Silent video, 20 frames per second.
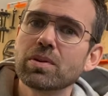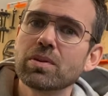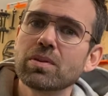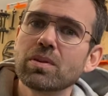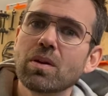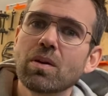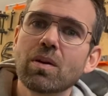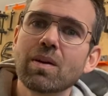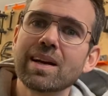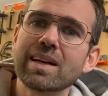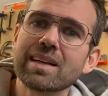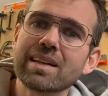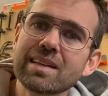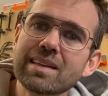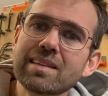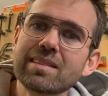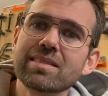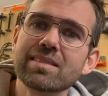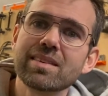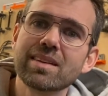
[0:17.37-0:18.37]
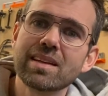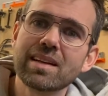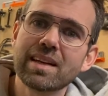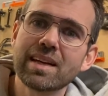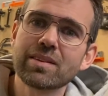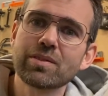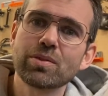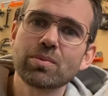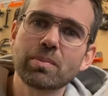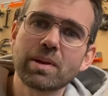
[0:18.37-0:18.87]
or at least the
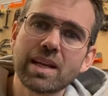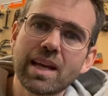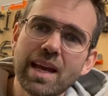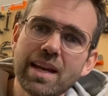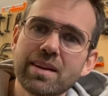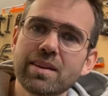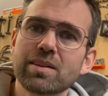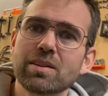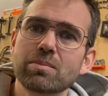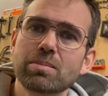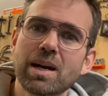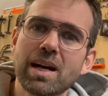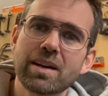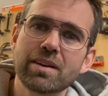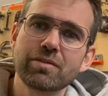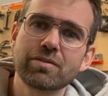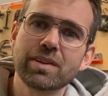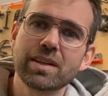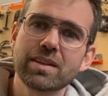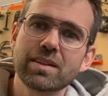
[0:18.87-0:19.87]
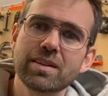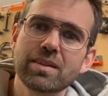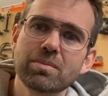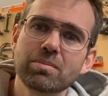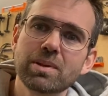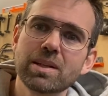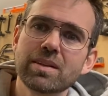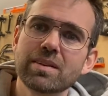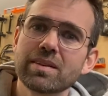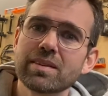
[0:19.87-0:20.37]
electromechanical part of it,
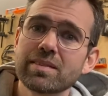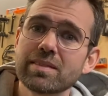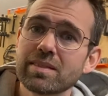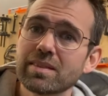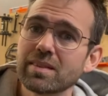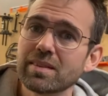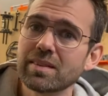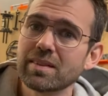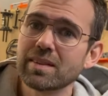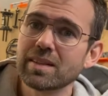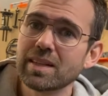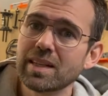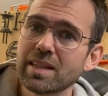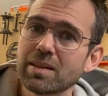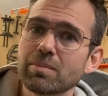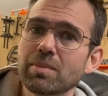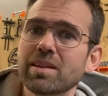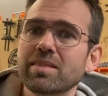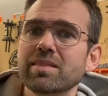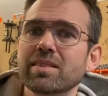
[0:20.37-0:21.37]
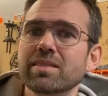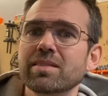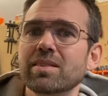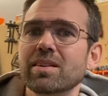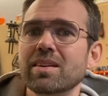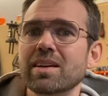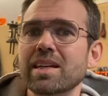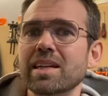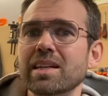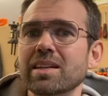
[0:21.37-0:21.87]
because it measures the
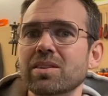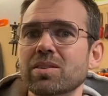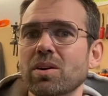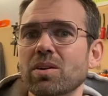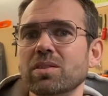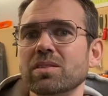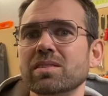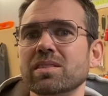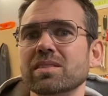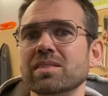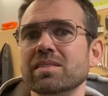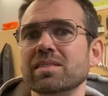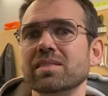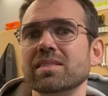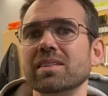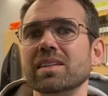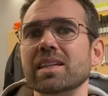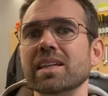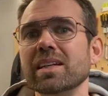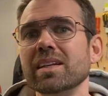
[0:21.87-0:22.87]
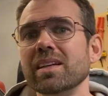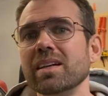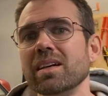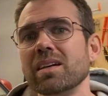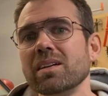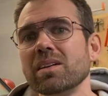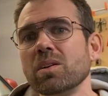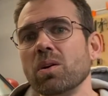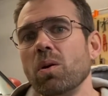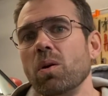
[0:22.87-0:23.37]
inductance in a
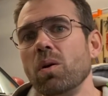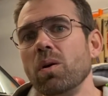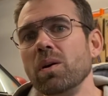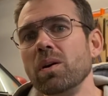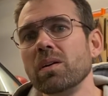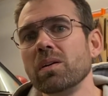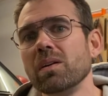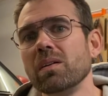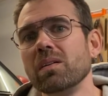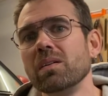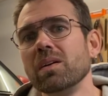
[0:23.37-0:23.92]
coil.